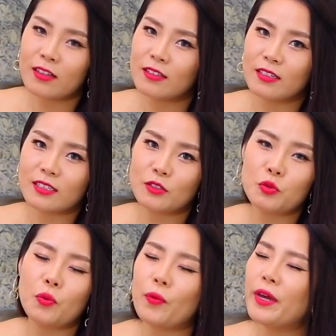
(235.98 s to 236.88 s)
the
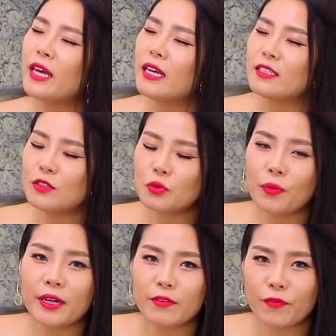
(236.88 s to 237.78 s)

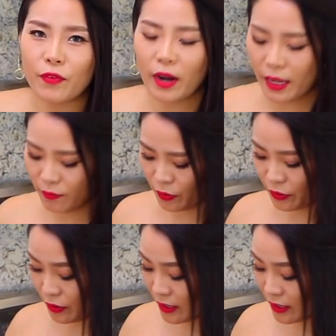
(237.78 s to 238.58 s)
sweet flavor, the